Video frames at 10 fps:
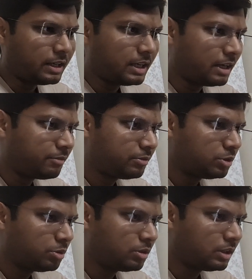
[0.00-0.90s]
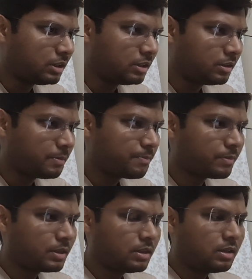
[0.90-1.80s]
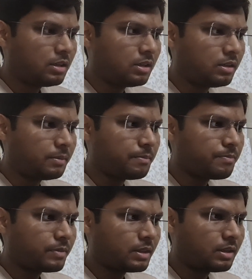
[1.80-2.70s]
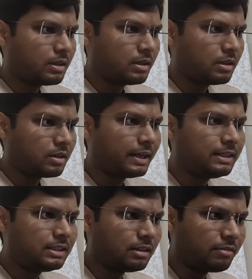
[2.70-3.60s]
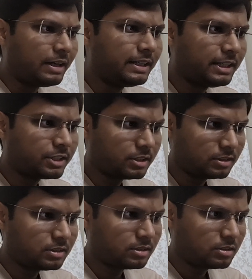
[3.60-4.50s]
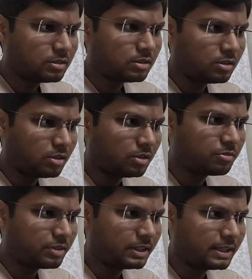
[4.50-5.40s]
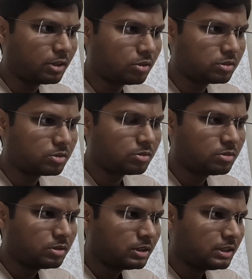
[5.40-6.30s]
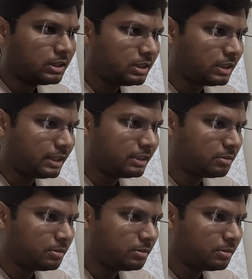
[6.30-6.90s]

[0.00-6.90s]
I have to uh, write the validations on front end also, like